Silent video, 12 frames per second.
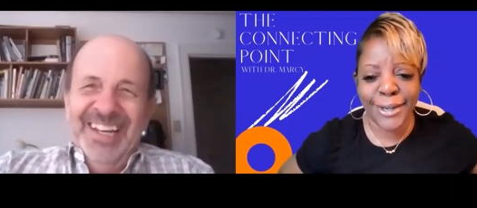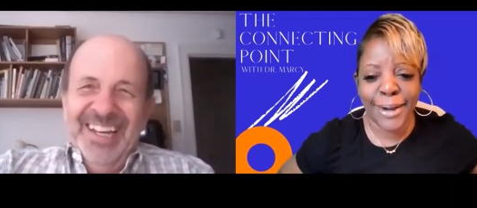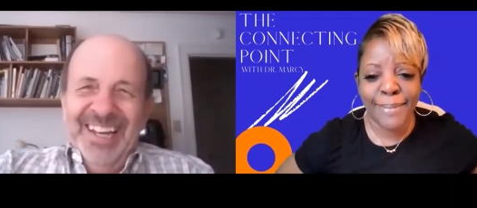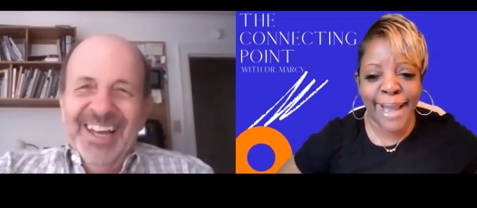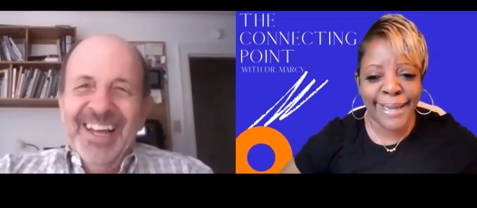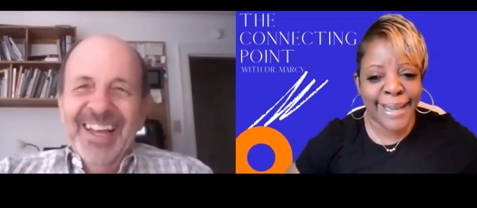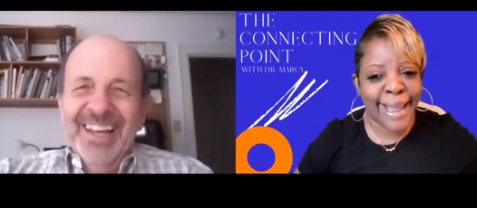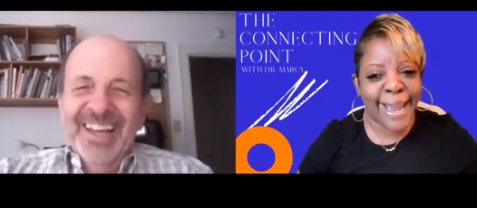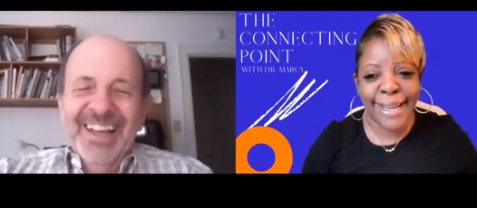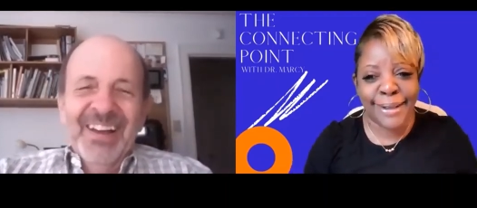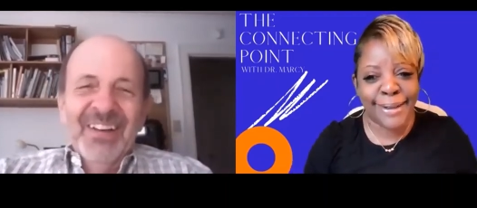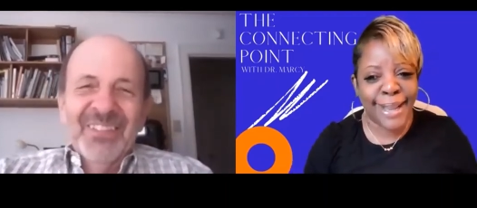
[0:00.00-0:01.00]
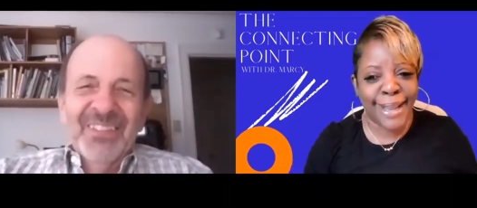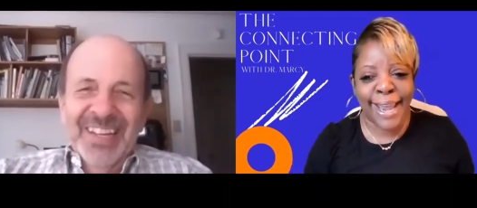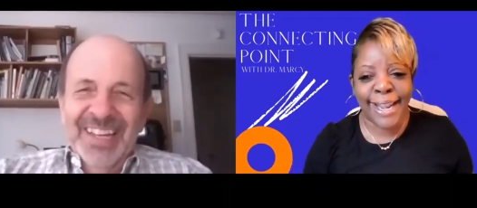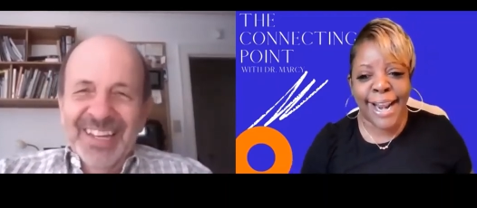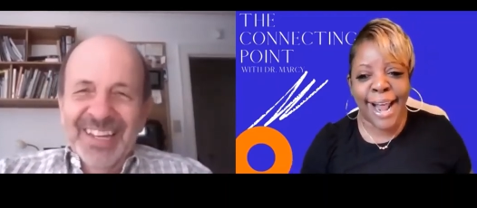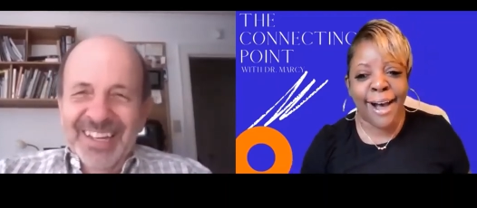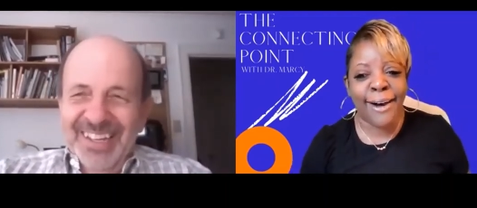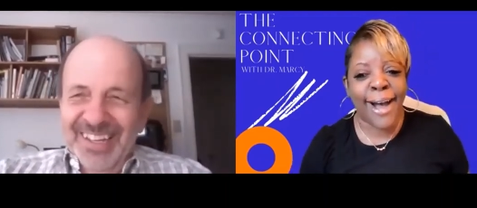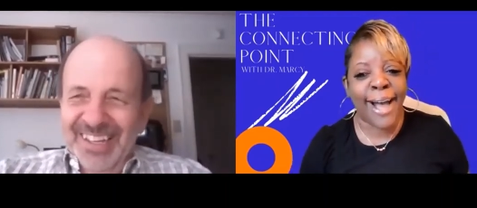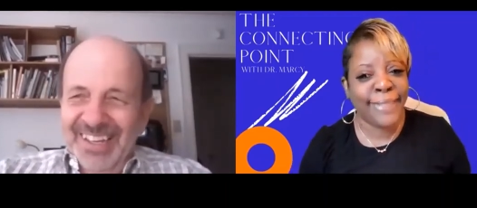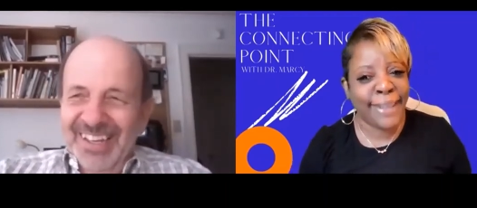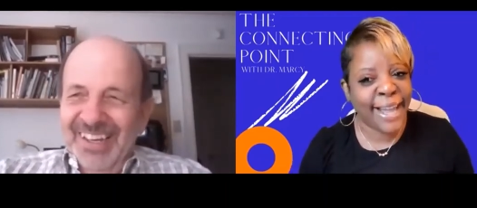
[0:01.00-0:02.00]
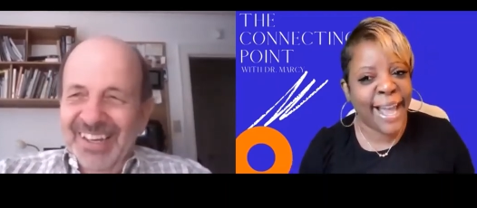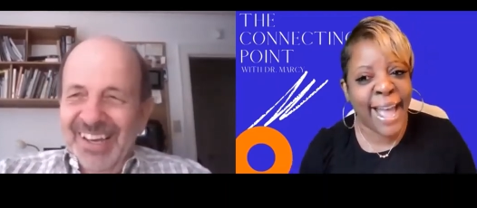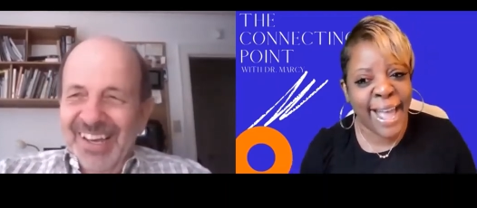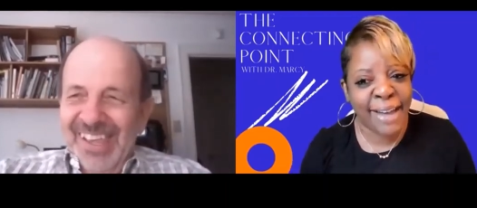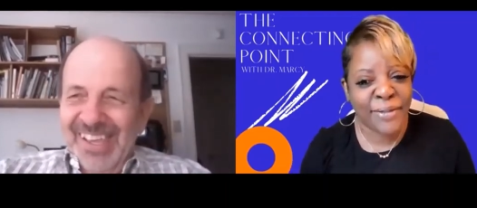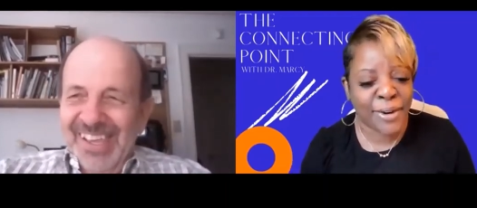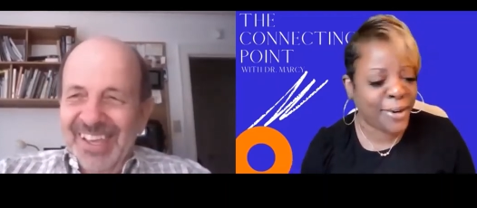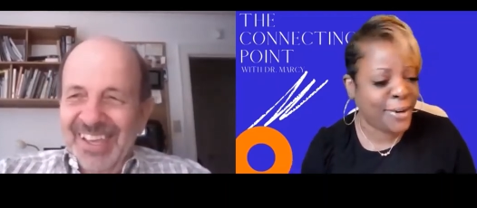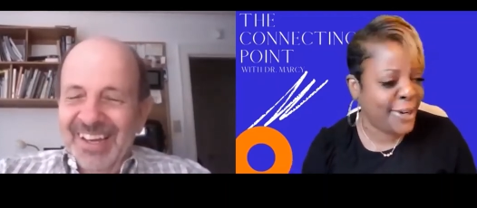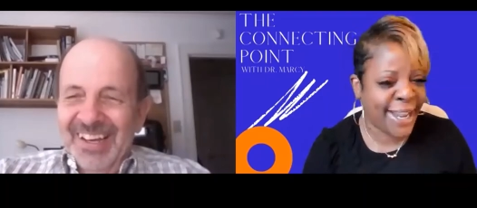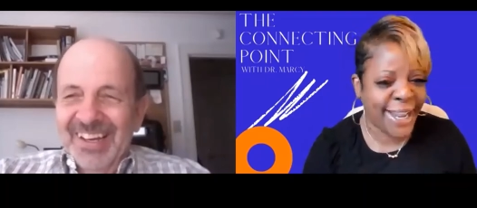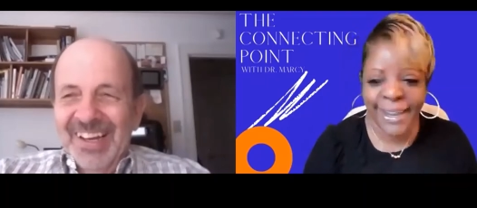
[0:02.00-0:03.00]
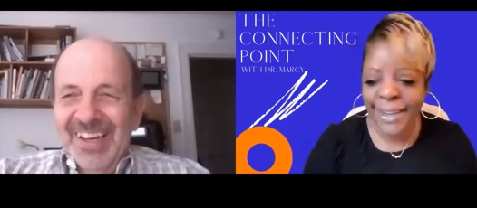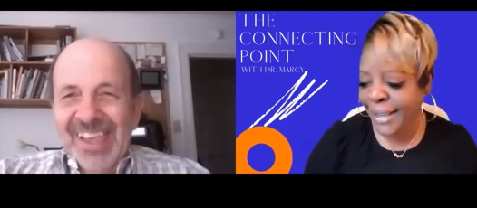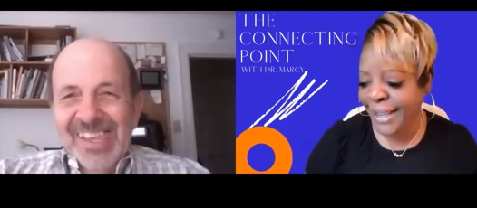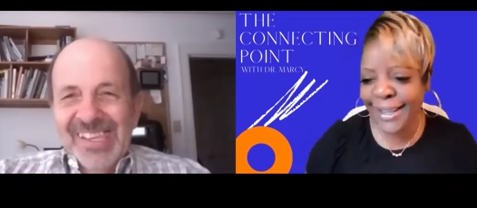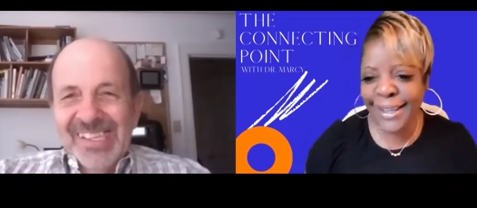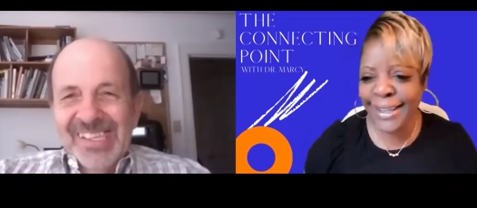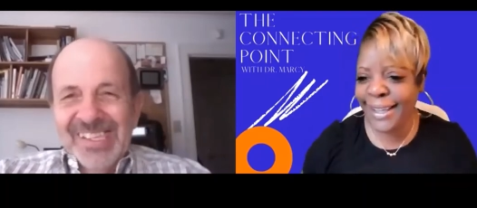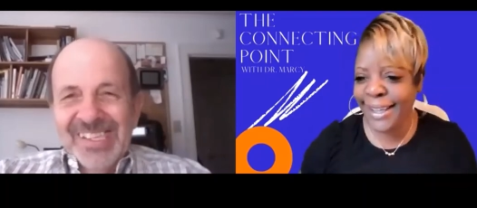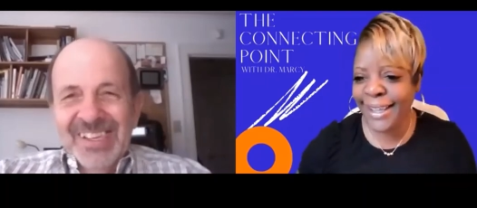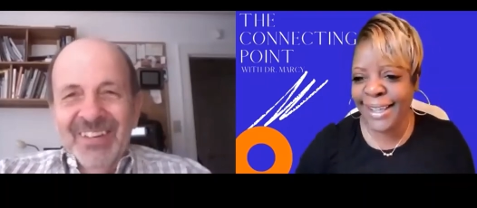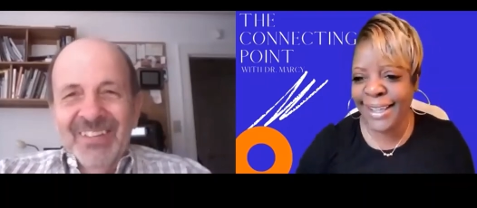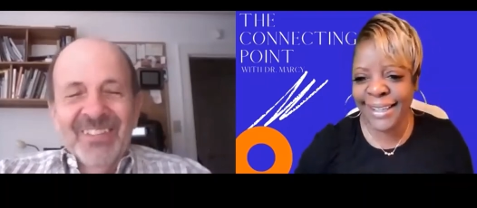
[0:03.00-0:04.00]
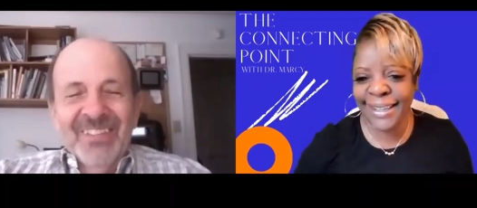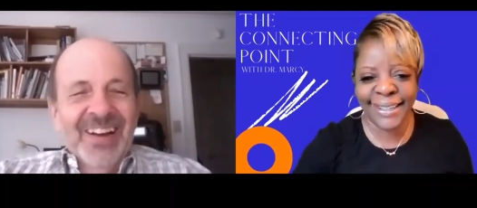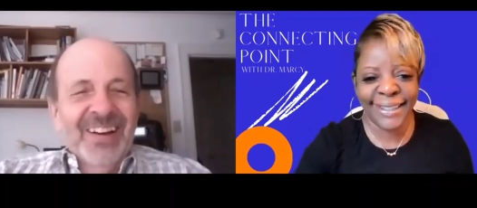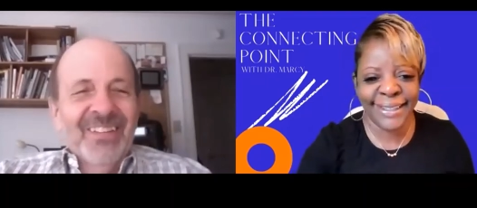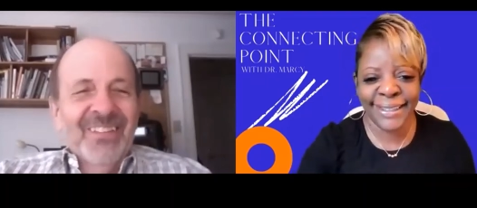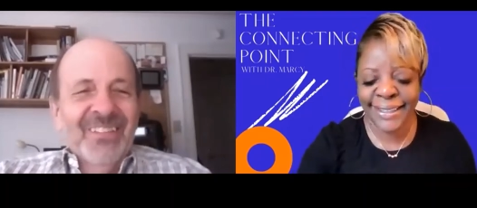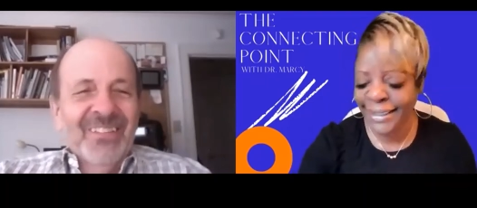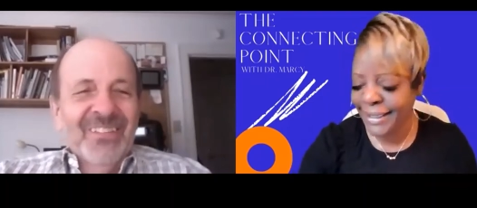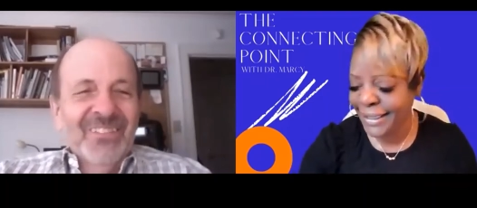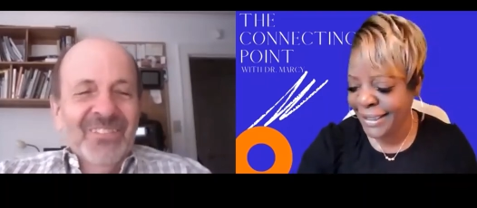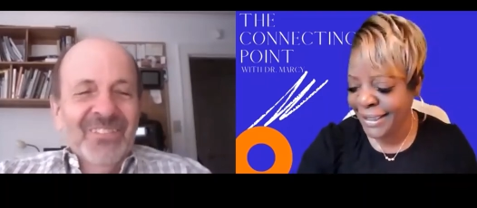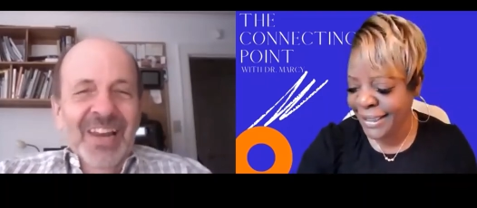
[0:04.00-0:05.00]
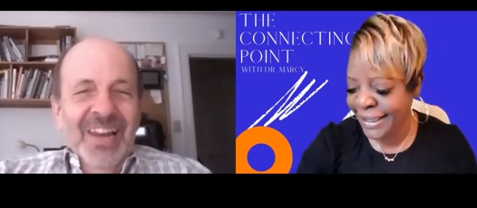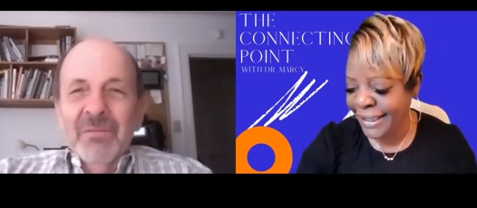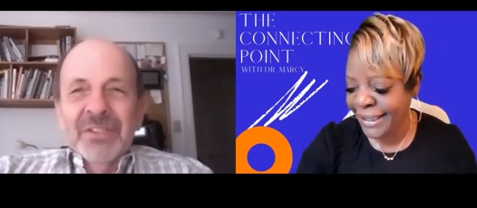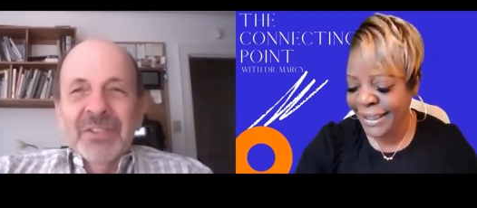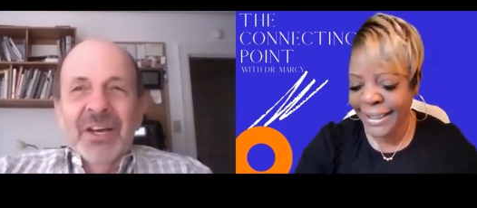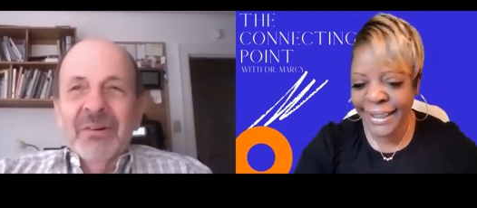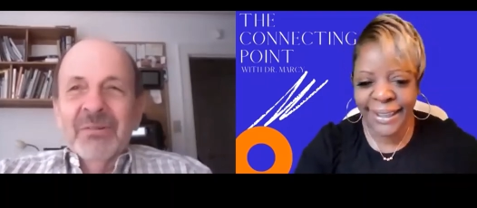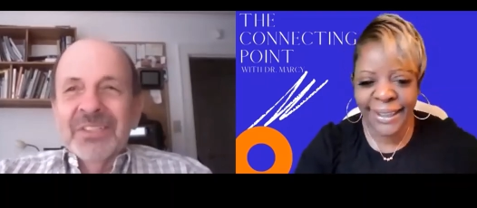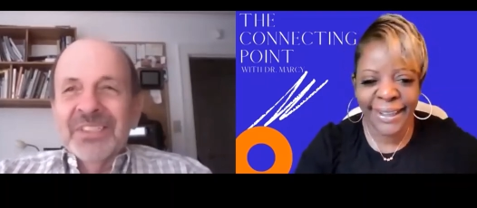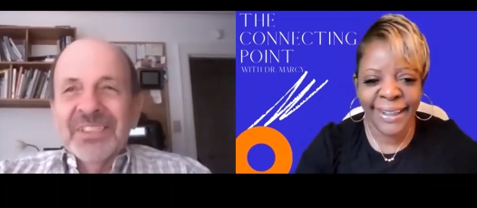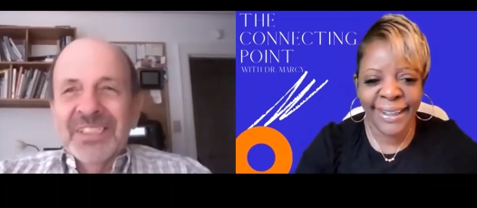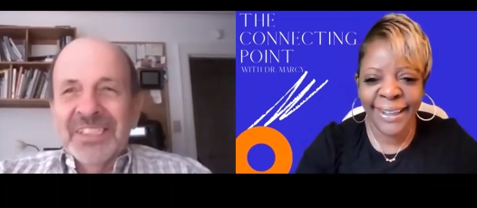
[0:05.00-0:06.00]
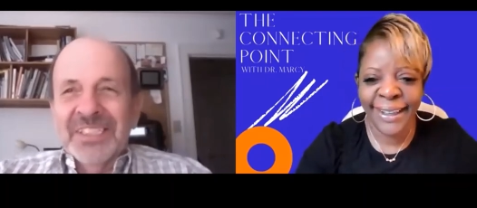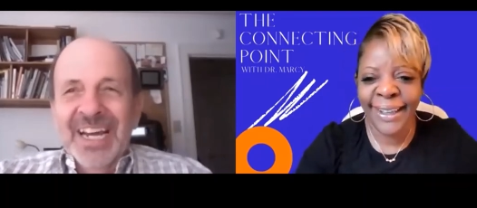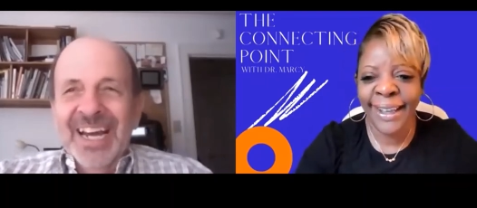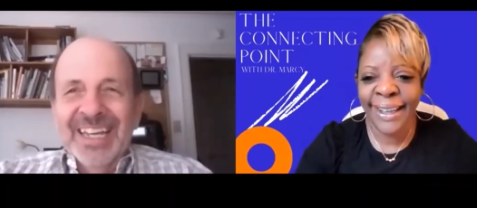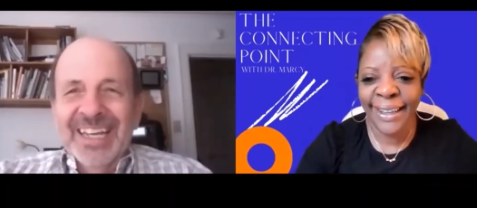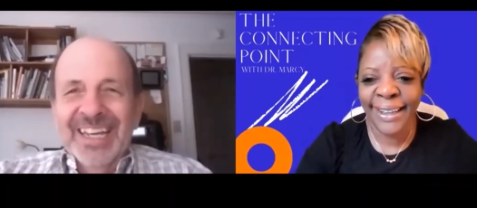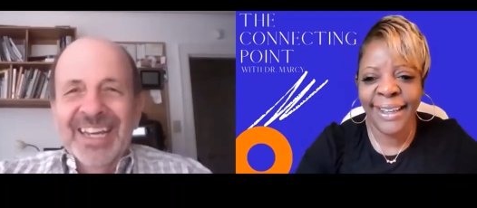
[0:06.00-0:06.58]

Speaker 1: you know my dad had it all. I think I have heard that. well, well,
Speaker 2: that was Otis and Jackie.